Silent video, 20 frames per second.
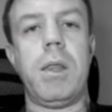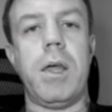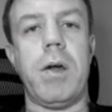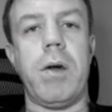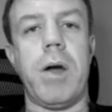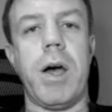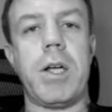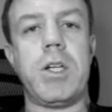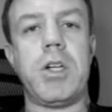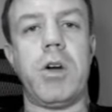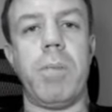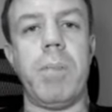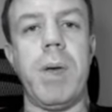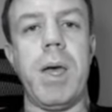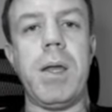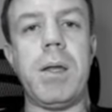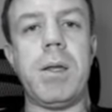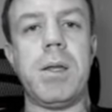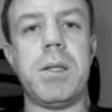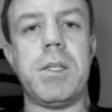There are
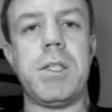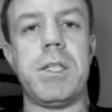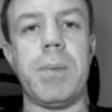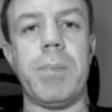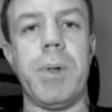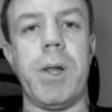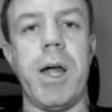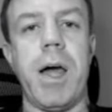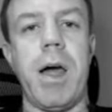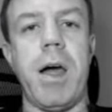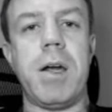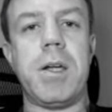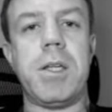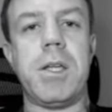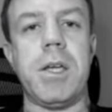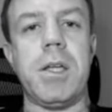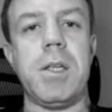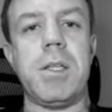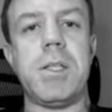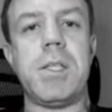tremendous
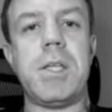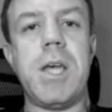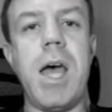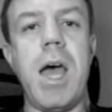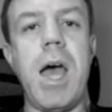similarities.